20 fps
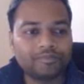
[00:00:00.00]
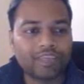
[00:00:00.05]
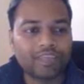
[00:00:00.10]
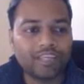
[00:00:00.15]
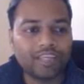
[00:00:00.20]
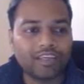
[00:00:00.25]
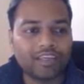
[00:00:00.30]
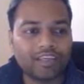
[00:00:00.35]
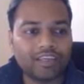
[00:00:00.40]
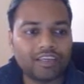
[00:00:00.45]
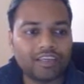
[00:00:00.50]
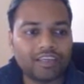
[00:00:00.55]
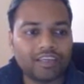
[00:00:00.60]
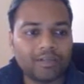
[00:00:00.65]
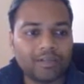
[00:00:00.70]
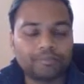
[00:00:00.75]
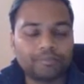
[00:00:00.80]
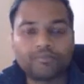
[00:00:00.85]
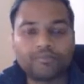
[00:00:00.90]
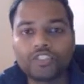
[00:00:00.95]
And
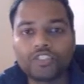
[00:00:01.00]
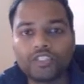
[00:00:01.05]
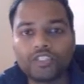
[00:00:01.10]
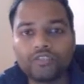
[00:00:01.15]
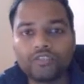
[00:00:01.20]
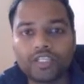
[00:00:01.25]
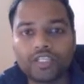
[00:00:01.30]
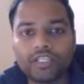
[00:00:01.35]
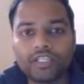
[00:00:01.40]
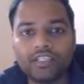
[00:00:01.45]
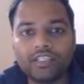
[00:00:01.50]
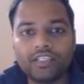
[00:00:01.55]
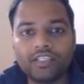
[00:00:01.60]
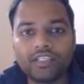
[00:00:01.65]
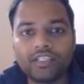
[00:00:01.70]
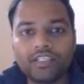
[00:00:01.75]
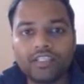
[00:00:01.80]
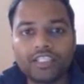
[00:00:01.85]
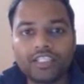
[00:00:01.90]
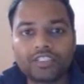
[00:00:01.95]
see you again in
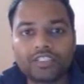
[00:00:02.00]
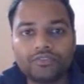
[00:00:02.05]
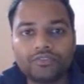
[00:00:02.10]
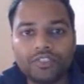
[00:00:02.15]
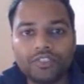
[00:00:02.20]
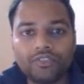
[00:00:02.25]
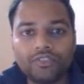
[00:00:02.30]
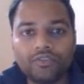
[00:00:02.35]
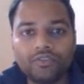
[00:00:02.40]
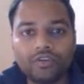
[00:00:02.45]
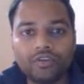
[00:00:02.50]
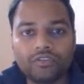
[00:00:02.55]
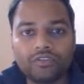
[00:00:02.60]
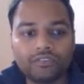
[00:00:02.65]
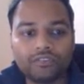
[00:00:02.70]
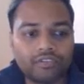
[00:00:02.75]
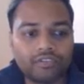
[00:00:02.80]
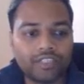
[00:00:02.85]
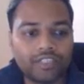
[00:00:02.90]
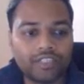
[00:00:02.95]
the next video
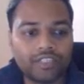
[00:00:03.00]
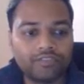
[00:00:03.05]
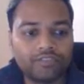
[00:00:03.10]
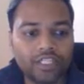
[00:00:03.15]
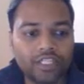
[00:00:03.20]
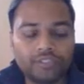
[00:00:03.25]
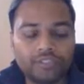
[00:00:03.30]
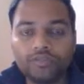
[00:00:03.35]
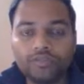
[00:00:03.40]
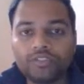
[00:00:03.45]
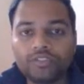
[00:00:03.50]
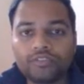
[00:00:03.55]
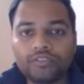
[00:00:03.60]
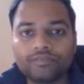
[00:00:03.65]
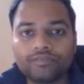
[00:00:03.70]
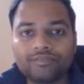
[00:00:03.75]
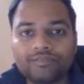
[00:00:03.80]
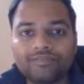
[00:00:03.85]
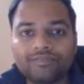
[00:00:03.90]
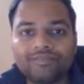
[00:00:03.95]
of Thrive Dashboard.
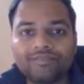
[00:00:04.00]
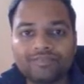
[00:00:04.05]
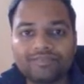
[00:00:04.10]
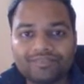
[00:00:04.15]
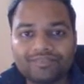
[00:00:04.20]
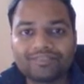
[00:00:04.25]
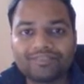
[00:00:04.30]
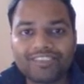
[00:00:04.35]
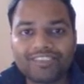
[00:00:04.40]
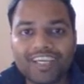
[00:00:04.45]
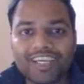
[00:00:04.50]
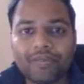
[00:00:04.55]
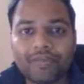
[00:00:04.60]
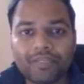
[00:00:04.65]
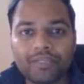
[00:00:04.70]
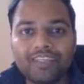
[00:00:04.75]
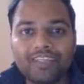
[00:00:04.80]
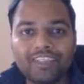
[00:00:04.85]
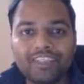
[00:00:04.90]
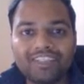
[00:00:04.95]

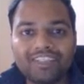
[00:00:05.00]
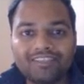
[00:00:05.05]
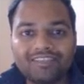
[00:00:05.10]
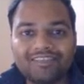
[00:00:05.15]
Happy learning.